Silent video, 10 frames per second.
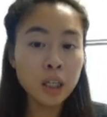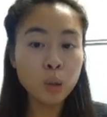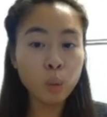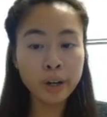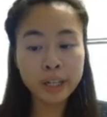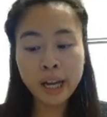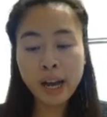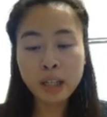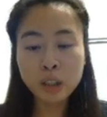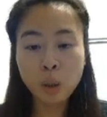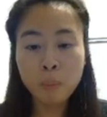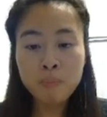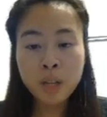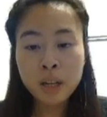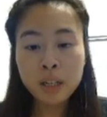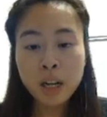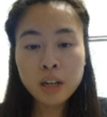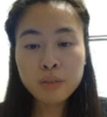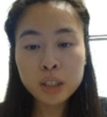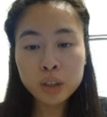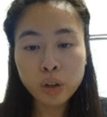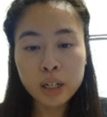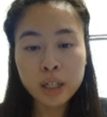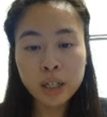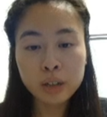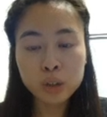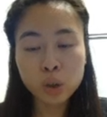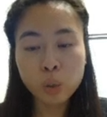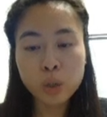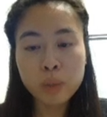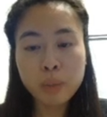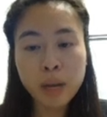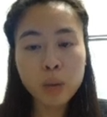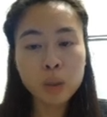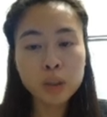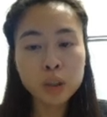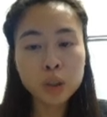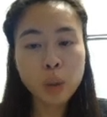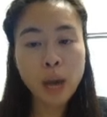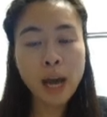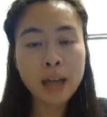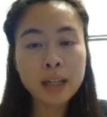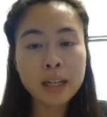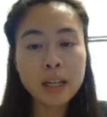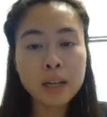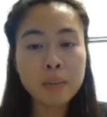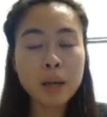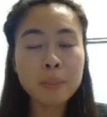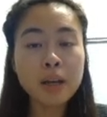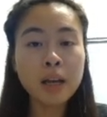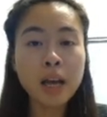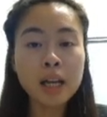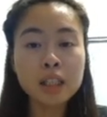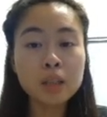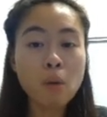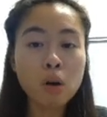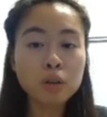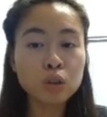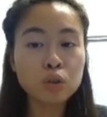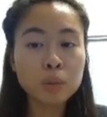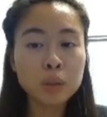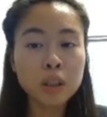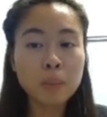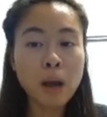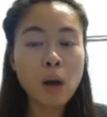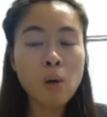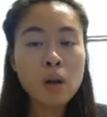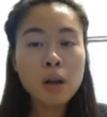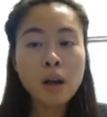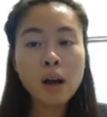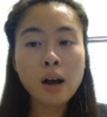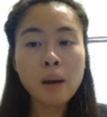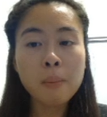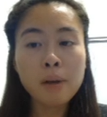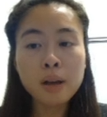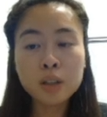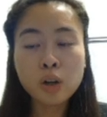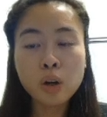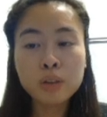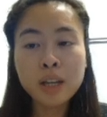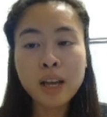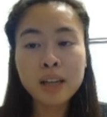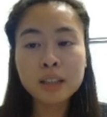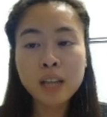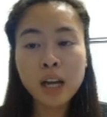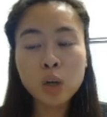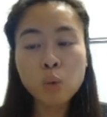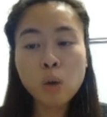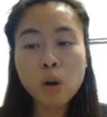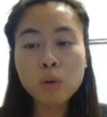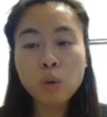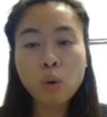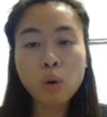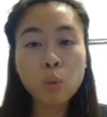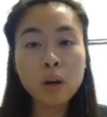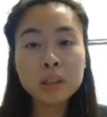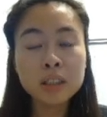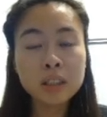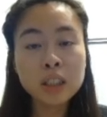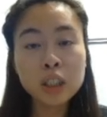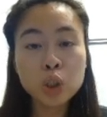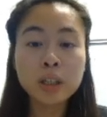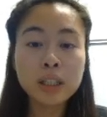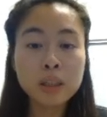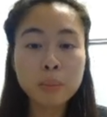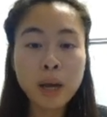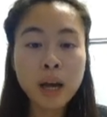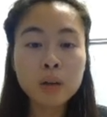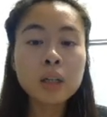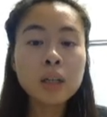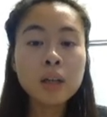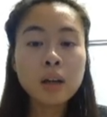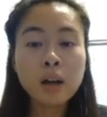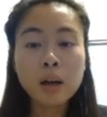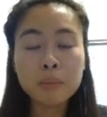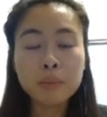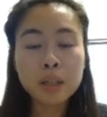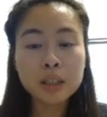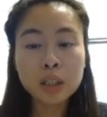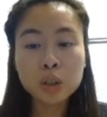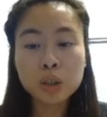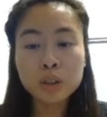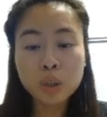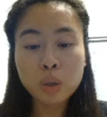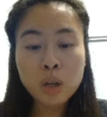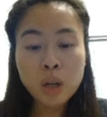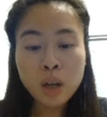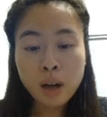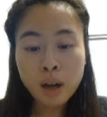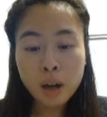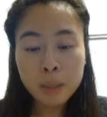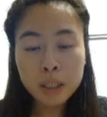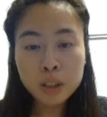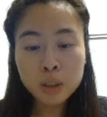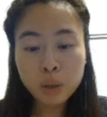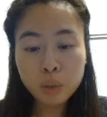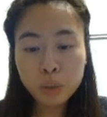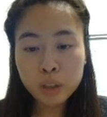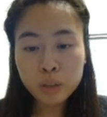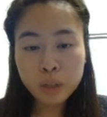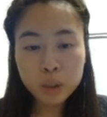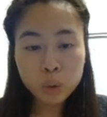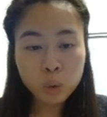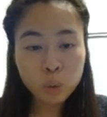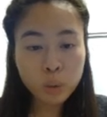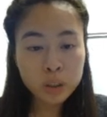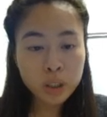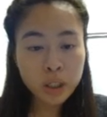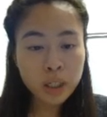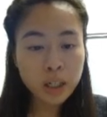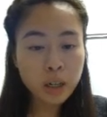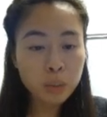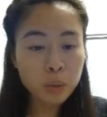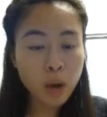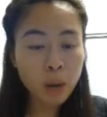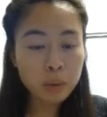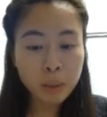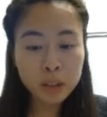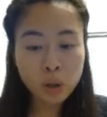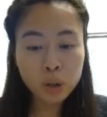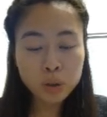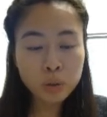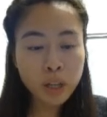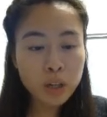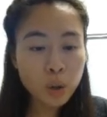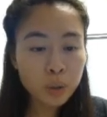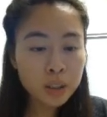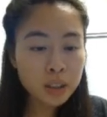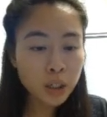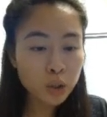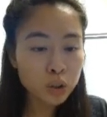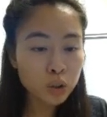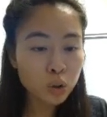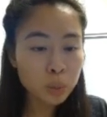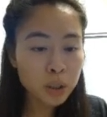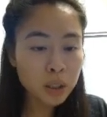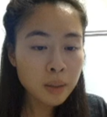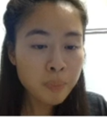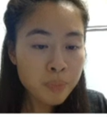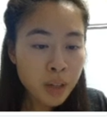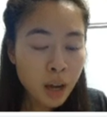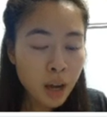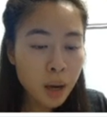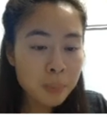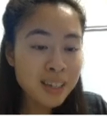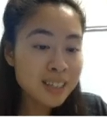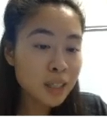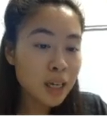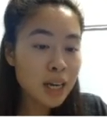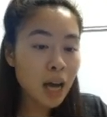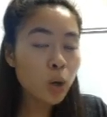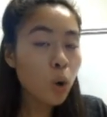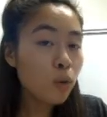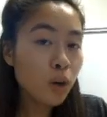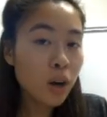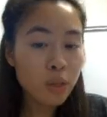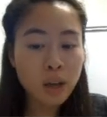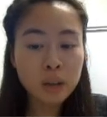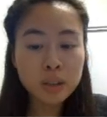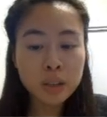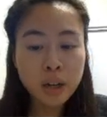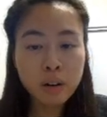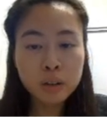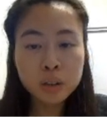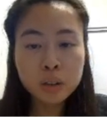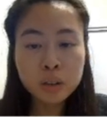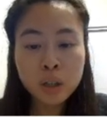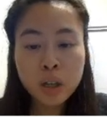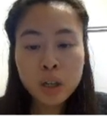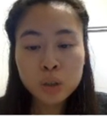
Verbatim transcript: keyword cat. So none of these are in here. So we might want to add in maybe a small description about, um, you know, the exact quote or what this t-shirt is about, um, etc. So um, it's a really great tool which it can help you optimize. Also, they notice that your description um, is not over a thousand characters.